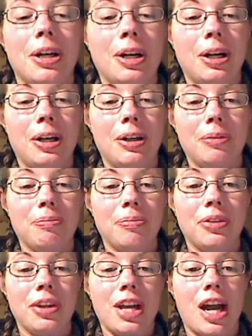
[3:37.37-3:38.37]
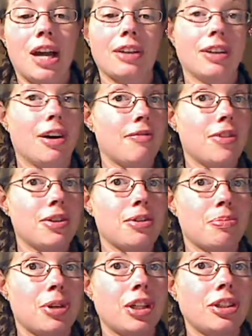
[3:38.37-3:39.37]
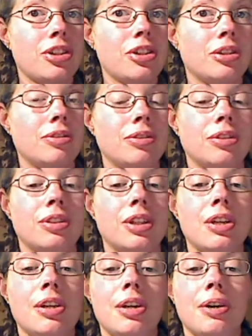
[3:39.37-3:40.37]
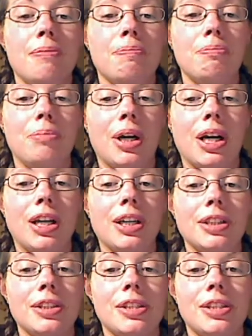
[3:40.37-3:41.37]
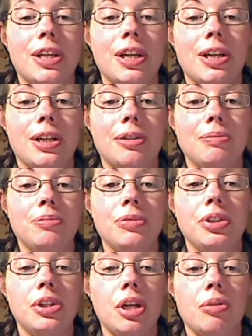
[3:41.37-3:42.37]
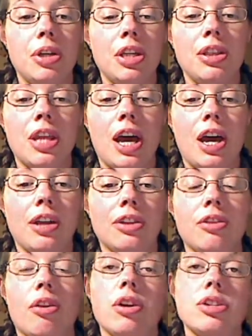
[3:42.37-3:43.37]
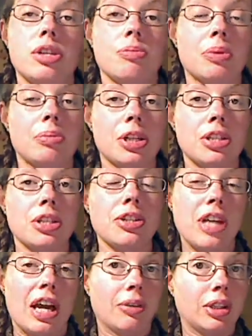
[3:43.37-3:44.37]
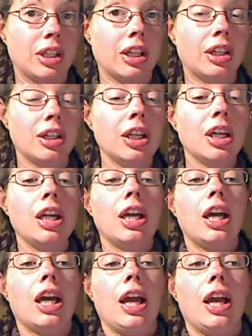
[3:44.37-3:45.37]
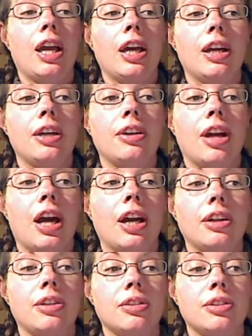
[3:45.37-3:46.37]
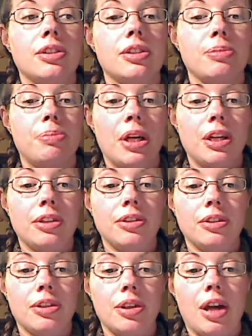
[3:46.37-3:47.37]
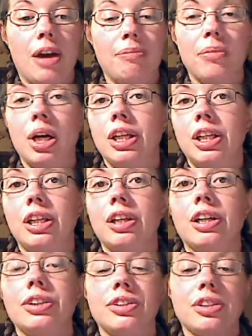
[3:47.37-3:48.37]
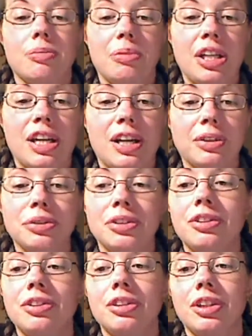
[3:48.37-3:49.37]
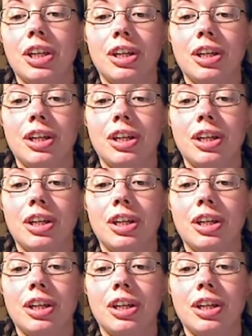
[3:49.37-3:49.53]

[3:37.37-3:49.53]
I love this brush, but knowing that there are cheaper brushes out there and I could spend that money on something else,